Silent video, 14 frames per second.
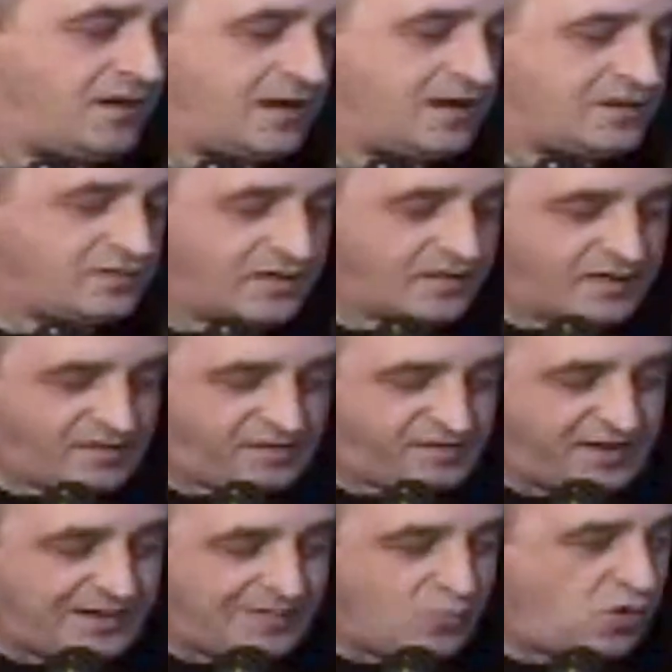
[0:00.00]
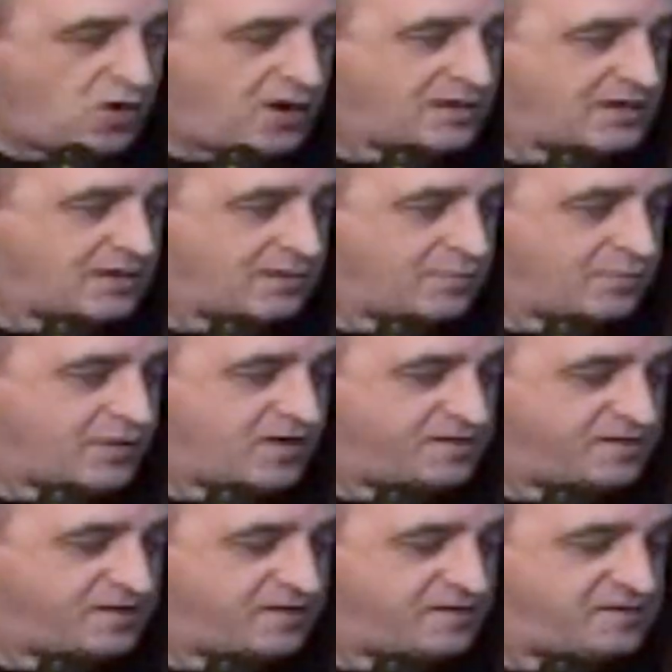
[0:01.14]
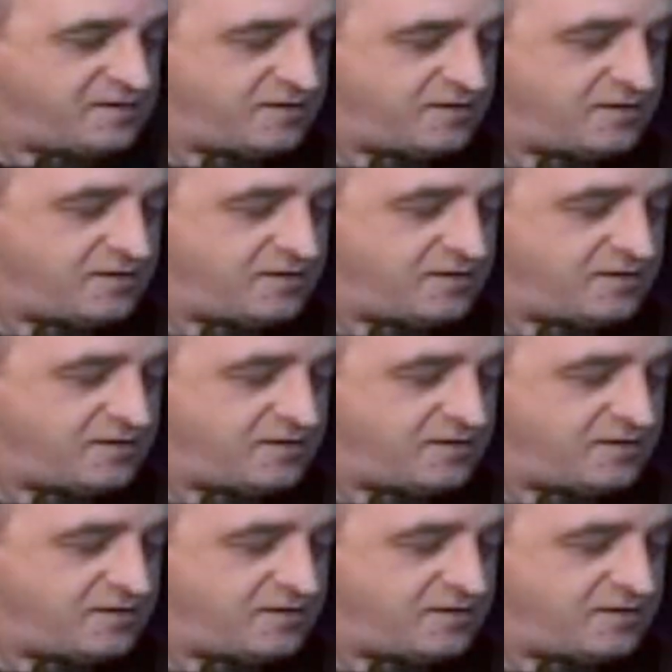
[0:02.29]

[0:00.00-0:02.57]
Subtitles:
and doing that same walk down process.